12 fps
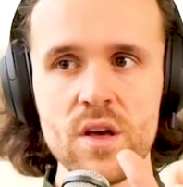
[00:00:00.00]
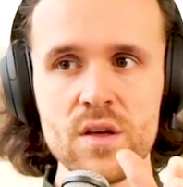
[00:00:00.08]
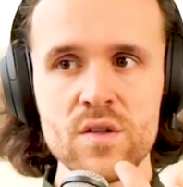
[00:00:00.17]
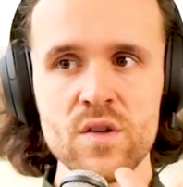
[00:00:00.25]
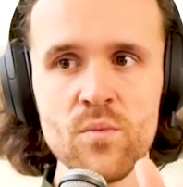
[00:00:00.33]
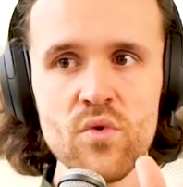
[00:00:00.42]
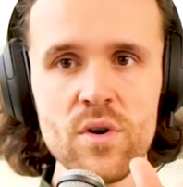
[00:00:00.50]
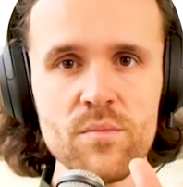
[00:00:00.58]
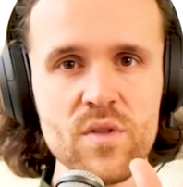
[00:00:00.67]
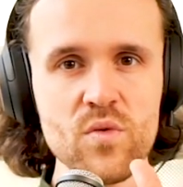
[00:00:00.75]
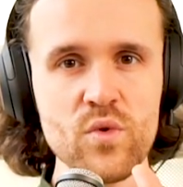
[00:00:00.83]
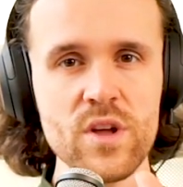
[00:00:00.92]
somewhere in
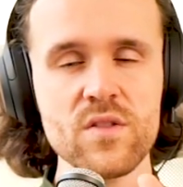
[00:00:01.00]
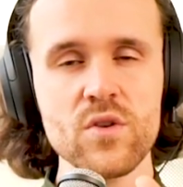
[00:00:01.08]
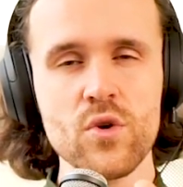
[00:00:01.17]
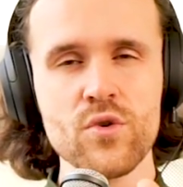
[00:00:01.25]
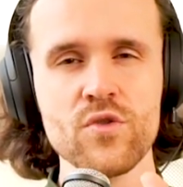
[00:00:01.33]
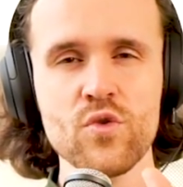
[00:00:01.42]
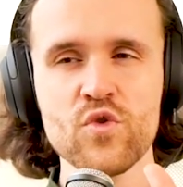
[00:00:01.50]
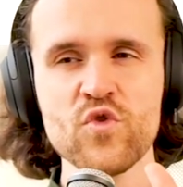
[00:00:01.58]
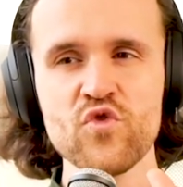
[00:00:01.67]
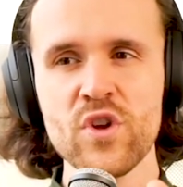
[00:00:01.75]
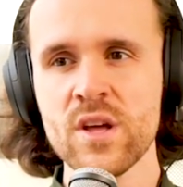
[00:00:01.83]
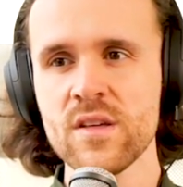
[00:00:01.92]
between those two
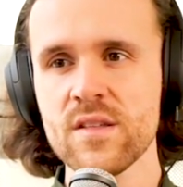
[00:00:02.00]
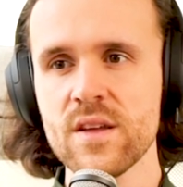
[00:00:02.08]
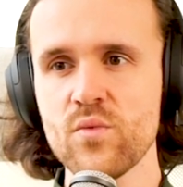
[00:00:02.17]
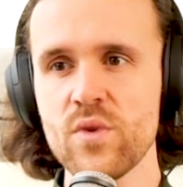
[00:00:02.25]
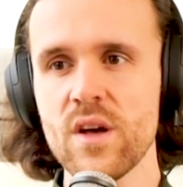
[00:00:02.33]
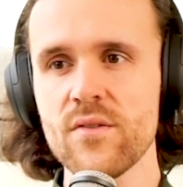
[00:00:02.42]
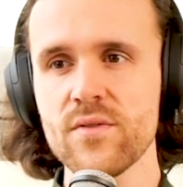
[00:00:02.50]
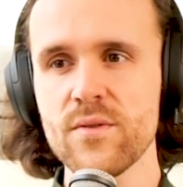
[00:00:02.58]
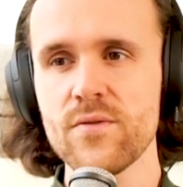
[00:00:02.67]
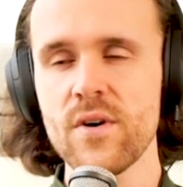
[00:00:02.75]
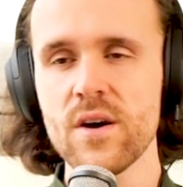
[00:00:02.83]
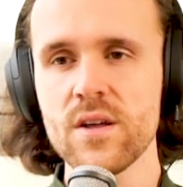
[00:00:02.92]
strings that we have
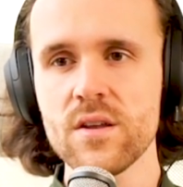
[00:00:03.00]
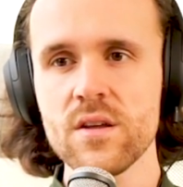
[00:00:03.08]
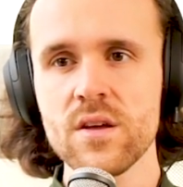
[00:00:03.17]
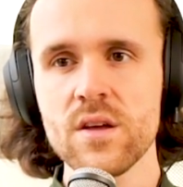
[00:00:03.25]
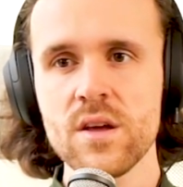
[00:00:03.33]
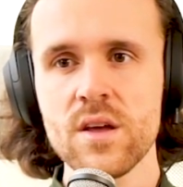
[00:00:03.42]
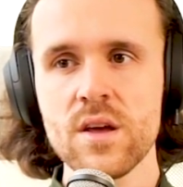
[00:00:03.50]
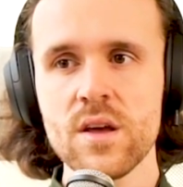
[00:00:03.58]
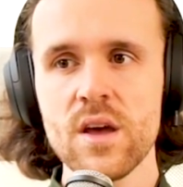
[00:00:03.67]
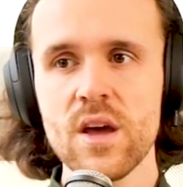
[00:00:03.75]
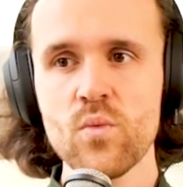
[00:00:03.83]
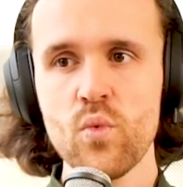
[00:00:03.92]
defined.
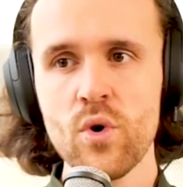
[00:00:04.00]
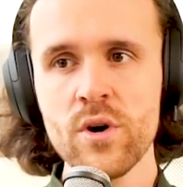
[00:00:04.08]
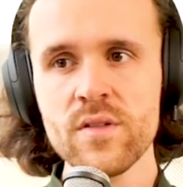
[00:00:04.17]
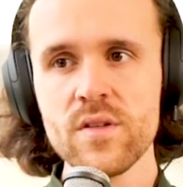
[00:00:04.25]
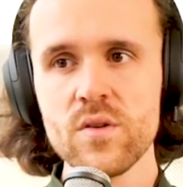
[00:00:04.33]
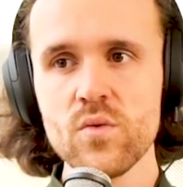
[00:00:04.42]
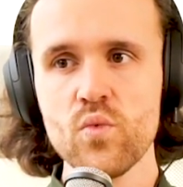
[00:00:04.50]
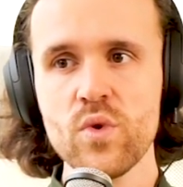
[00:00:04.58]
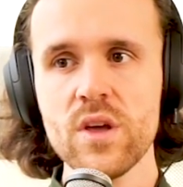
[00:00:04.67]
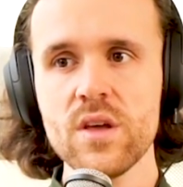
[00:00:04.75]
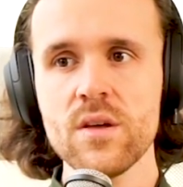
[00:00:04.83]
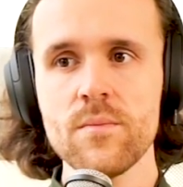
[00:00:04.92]
And once
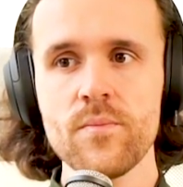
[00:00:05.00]
we